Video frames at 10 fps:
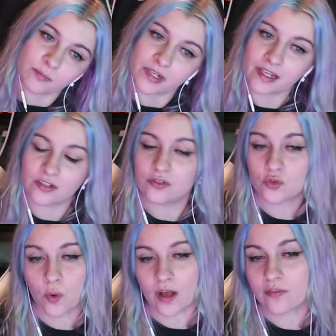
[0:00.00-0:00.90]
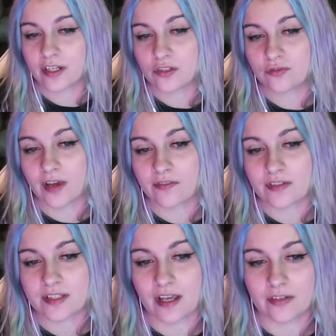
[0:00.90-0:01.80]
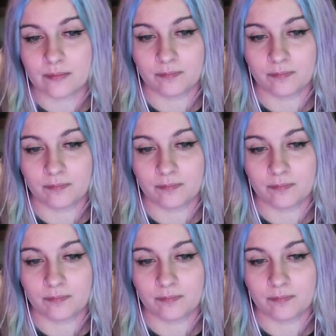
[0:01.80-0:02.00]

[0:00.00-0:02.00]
but I could do 12. I could do 5 and 7.